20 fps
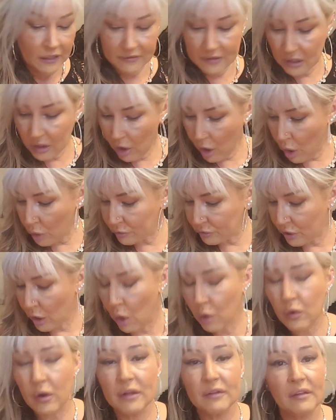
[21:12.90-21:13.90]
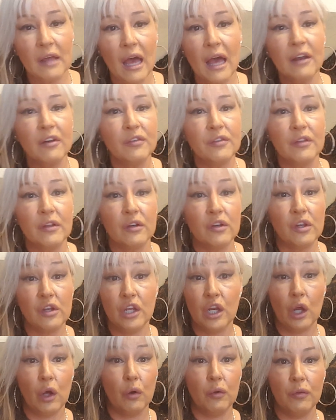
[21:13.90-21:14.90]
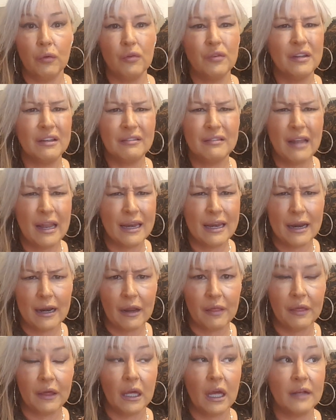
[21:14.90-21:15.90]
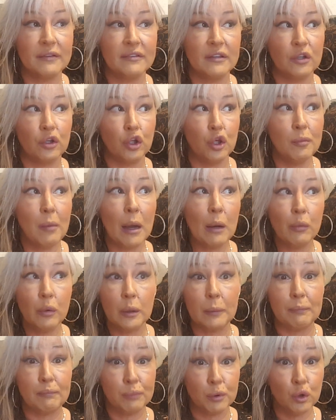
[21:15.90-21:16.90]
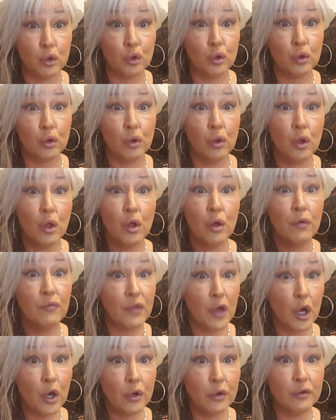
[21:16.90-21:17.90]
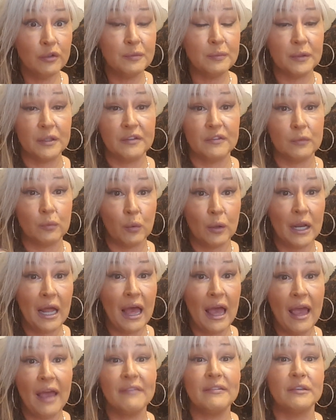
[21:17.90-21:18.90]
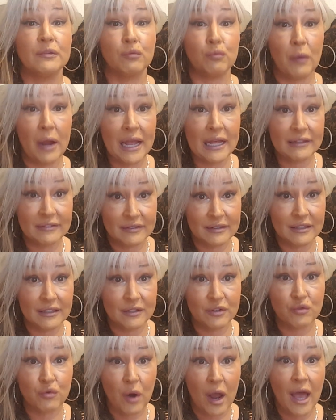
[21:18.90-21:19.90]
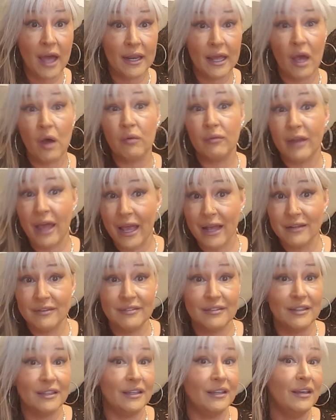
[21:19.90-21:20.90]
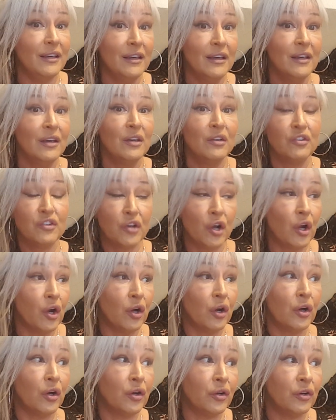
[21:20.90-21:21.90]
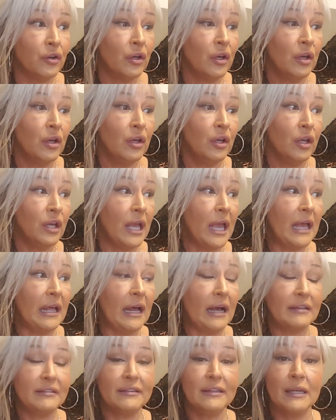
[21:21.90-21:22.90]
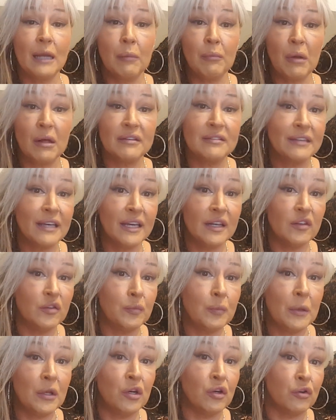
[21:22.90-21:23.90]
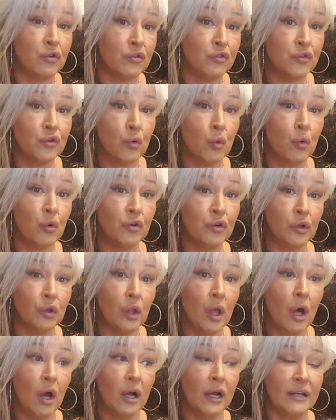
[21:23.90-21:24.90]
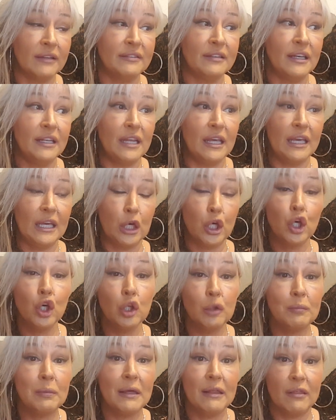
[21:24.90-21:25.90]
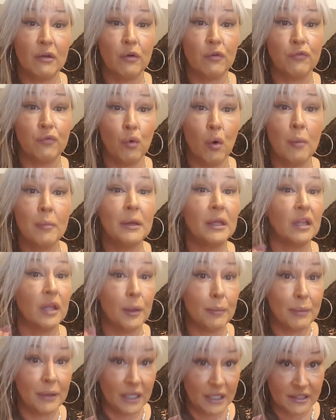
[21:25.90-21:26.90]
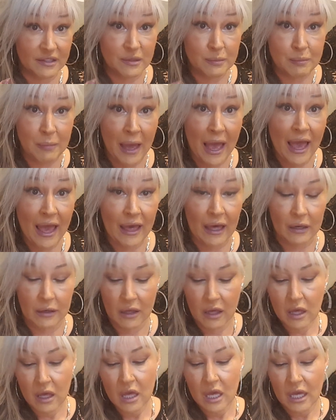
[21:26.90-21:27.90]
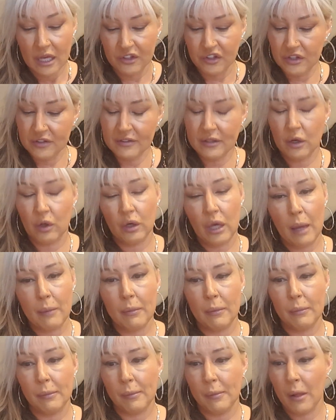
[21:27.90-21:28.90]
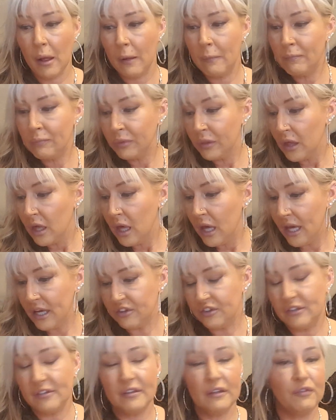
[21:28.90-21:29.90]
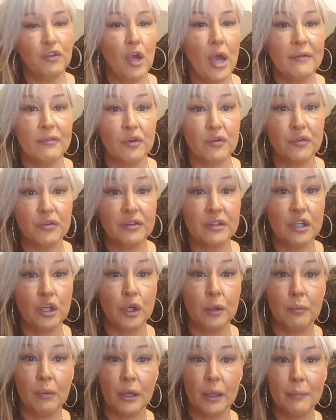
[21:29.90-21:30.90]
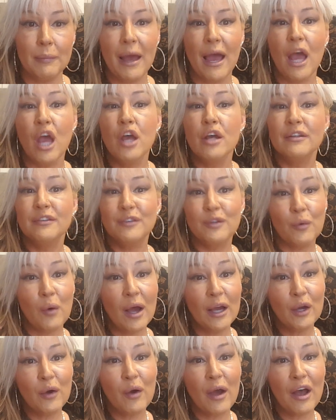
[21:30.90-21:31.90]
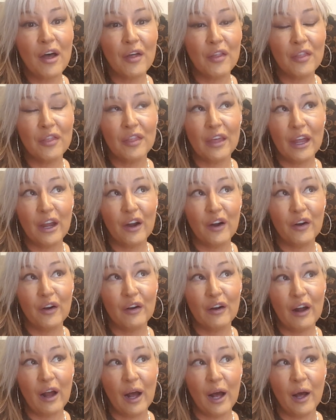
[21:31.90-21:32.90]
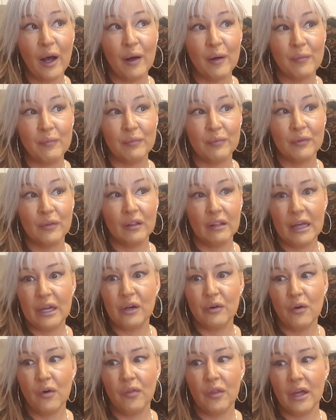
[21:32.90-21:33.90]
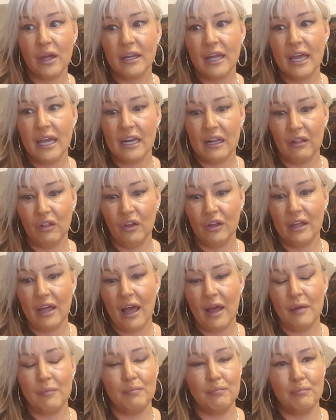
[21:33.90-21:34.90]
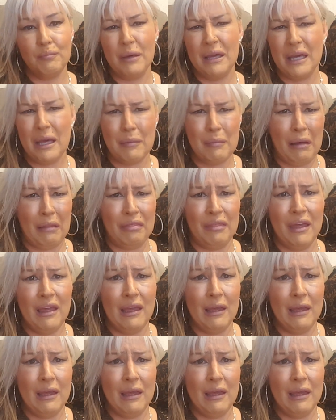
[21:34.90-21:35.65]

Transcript: I called and told her, I just said, you know, they're $6.99, I think. I said, you might want to pull those, because the one I have is rancid, dried out, nasty, turned. And I said, and I'm not saying it's been in your store too long. I said, it could be their formula, but it's bad. And she said, okay, blah, blah, blah. And she said, if you have your receipt, you can bring it back. So I go out there later on that day, and I pick up my